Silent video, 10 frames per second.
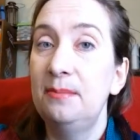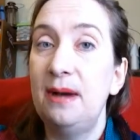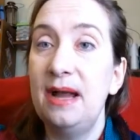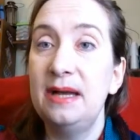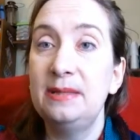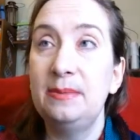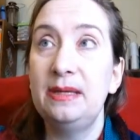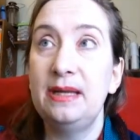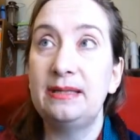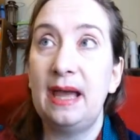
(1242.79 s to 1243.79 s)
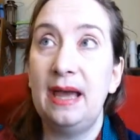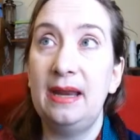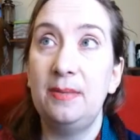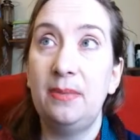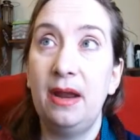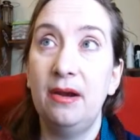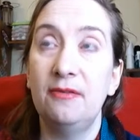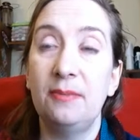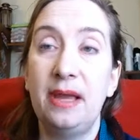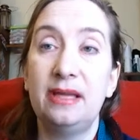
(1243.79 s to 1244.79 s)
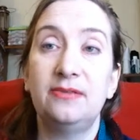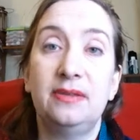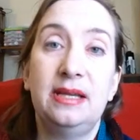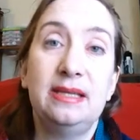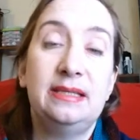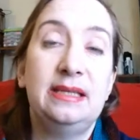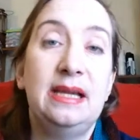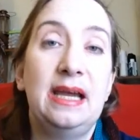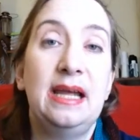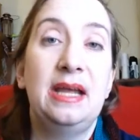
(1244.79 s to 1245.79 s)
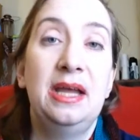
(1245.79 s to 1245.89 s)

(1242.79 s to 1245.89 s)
My husband has had a pair of pants for the SCA.